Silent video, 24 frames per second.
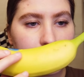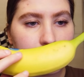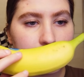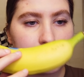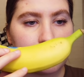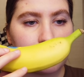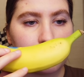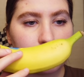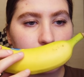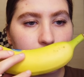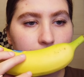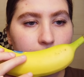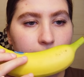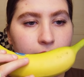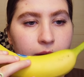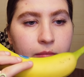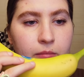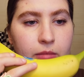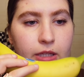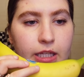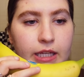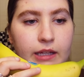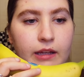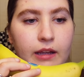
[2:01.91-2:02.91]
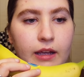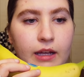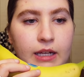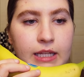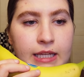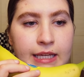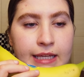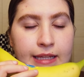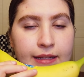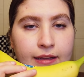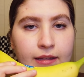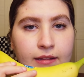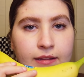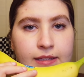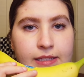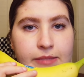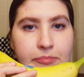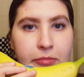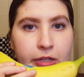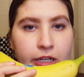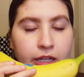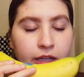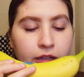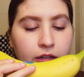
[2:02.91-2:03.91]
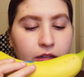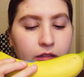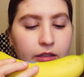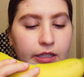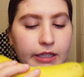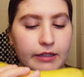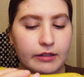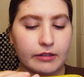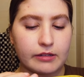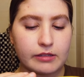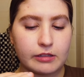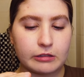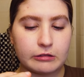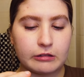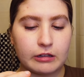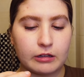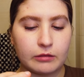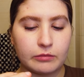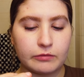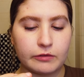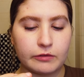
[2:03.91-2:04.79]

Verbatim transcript: Also, I'm planning on eating this banana later, so